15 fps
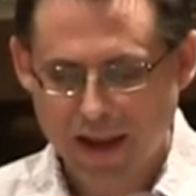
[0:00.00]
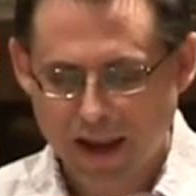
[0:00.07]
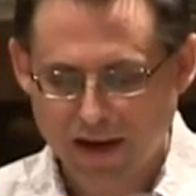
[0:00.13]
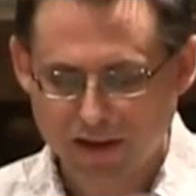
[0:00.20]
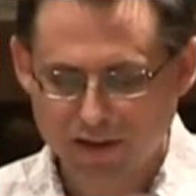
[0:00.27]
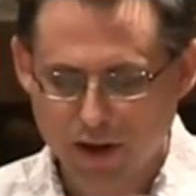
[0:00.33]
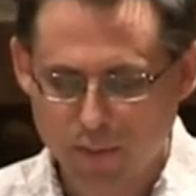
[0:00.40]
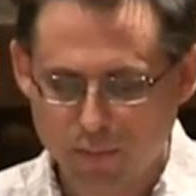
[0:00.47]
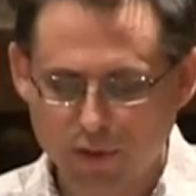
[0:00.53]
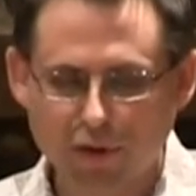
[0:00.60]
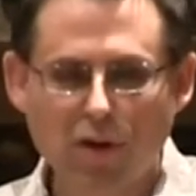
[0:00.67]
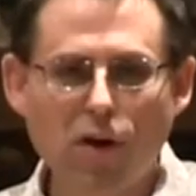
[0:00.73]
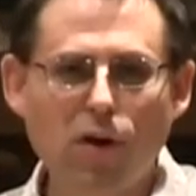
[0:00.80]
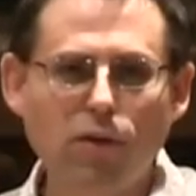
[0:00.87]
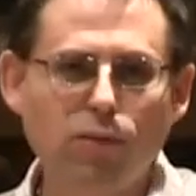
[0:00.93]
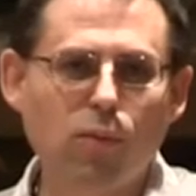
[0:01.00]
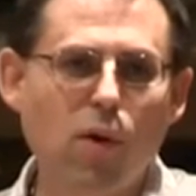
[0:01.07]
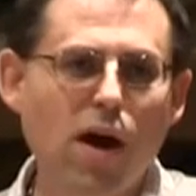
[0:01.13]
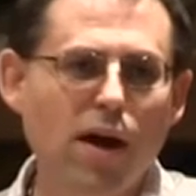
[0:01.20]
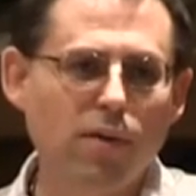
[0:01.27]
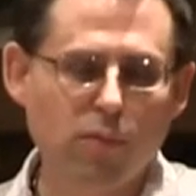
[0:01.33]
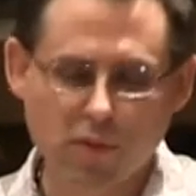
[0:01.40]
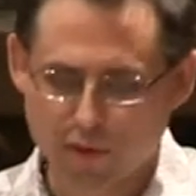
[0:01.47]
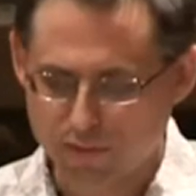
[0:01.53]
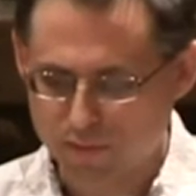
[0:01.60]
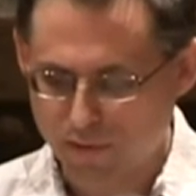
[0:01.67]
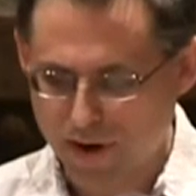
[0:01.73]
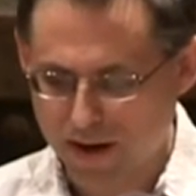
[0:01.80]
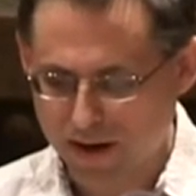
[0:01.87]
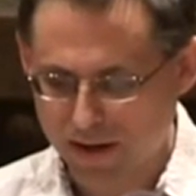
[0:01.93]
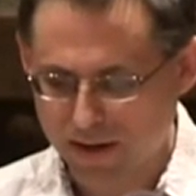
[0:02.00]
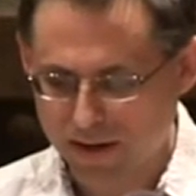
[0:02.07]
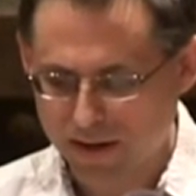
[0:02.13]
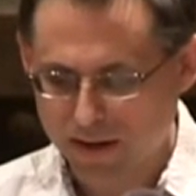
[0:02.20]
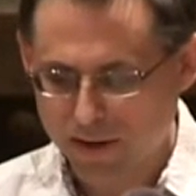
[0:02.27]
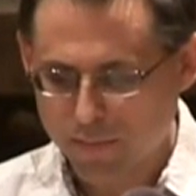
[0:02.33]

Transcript: and a Tumblr called Why We're Afraid,